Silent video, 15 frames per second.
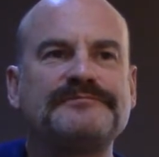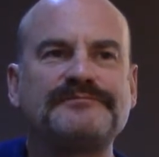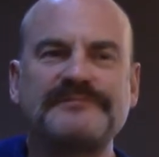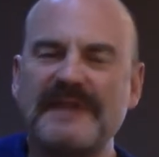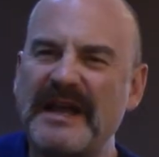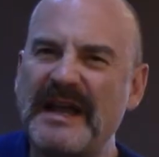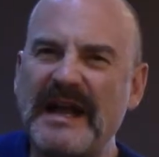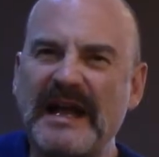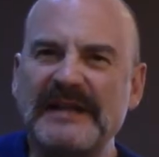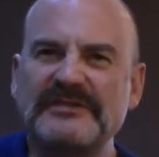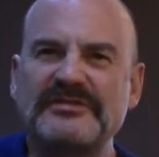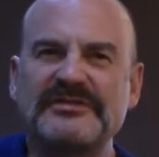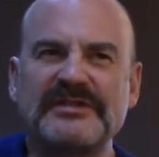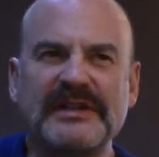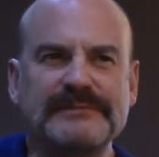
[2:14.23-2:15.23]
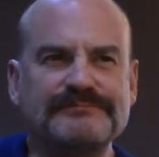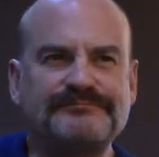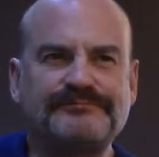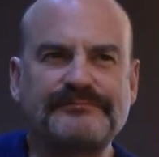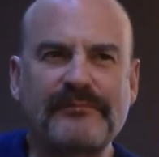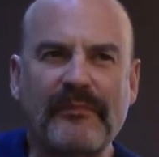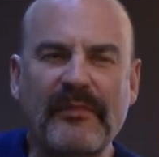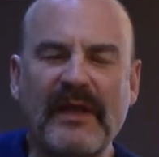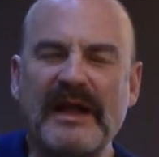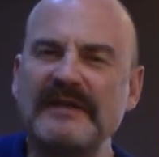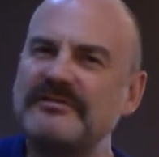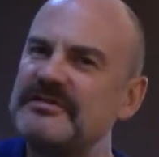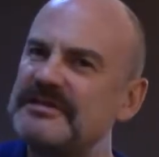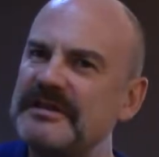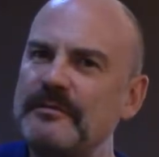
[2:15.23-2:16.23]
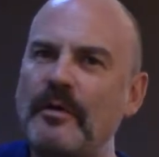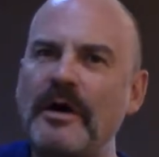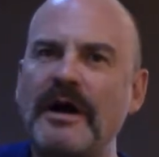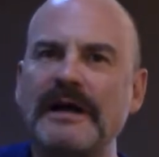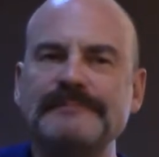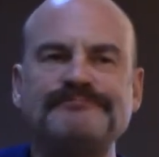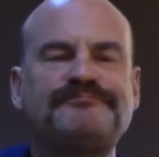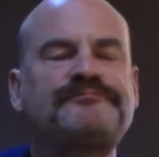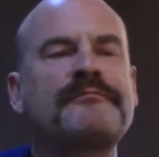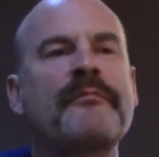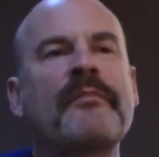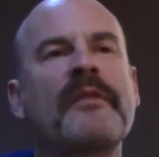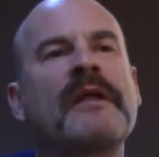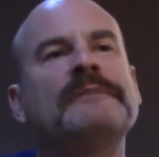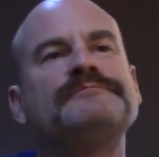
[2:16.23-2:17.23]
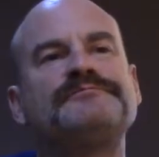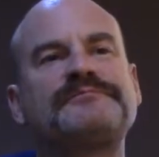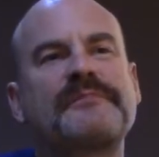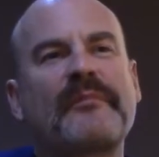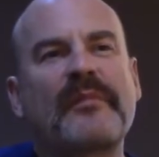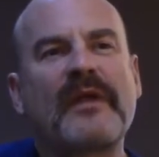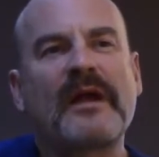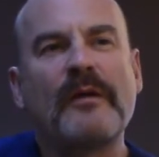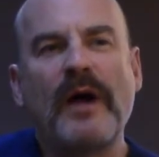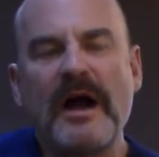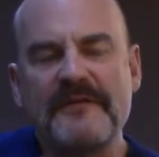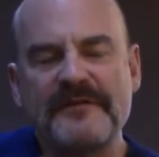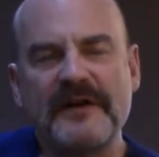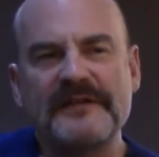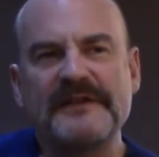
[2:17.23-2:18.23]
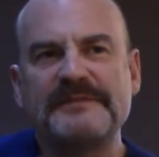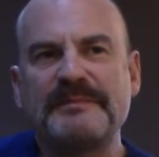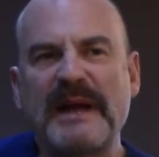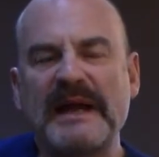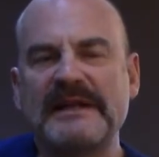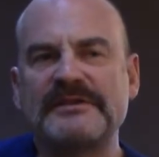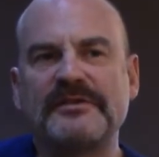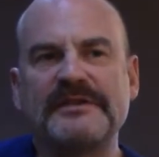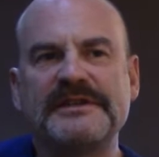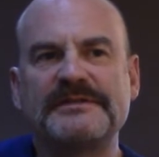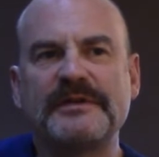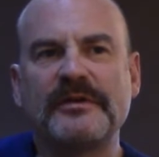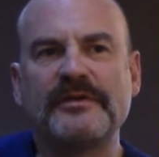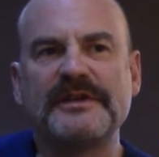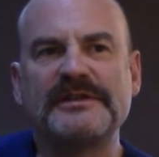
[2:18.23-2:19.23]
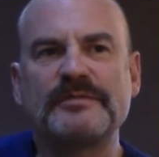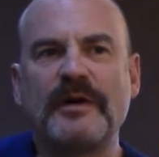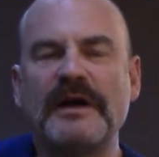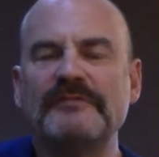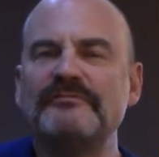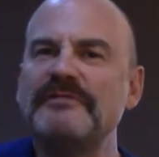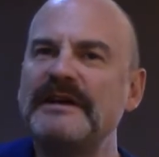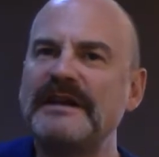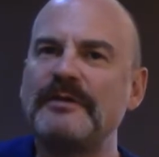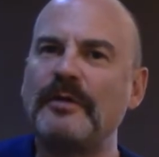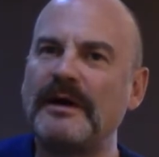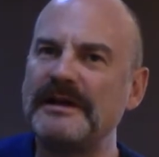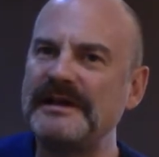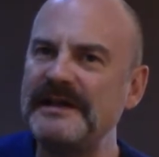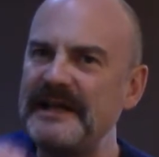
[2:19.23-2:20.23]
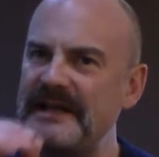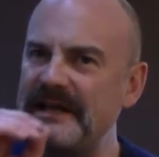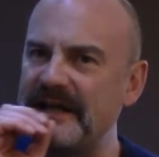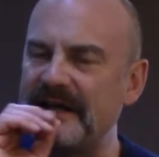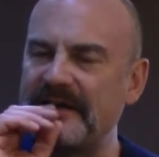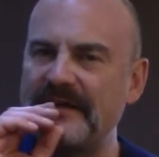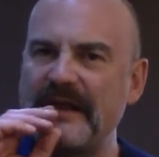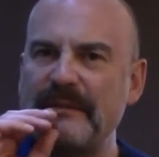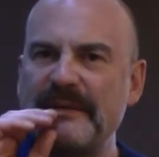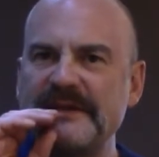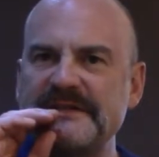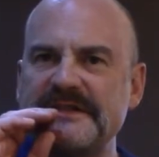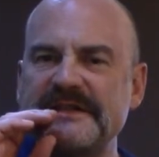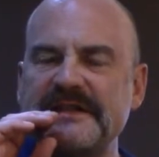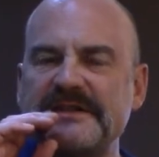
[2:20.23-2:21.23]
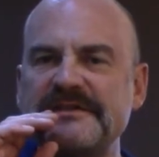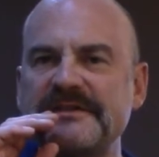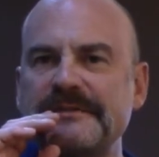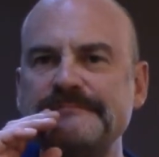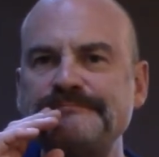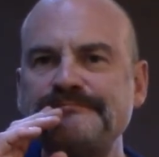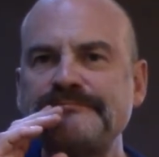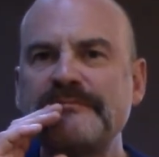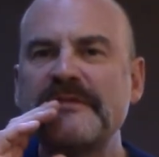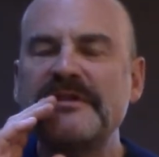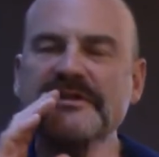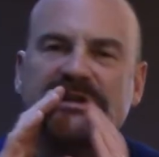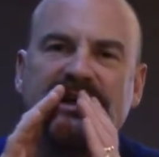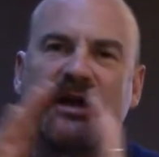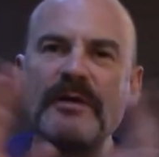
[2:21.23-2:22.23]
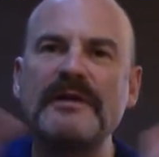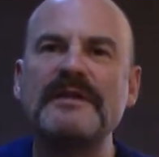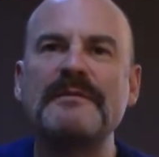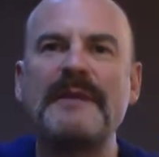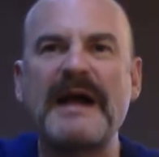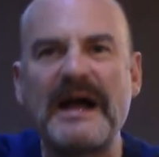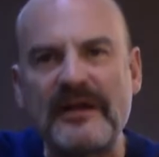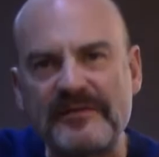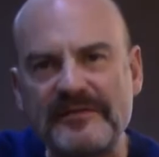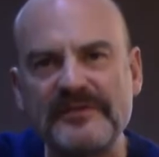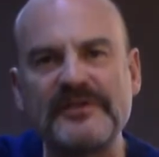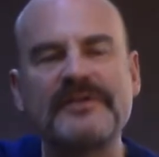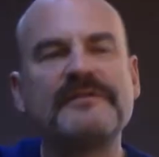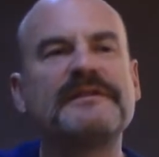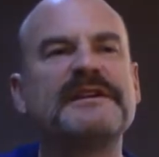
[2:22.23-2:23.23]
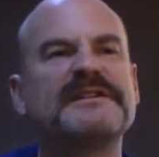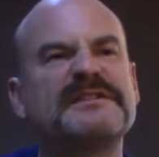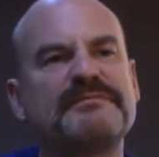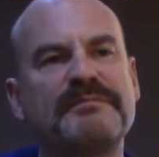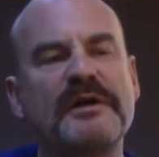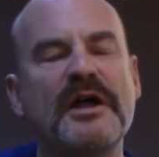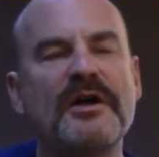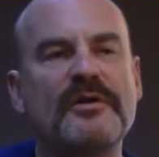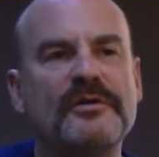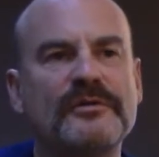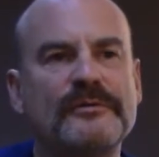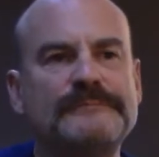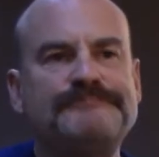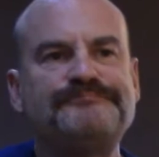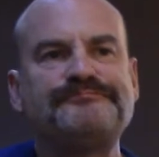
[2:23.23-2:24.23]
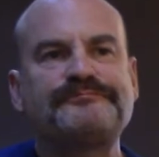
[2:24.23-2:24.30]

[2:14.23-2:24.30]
Yeah, interesting wine. Well, I find this palate on this wine really quite linear, and that means it doesn't go in the mouth and sort of explode or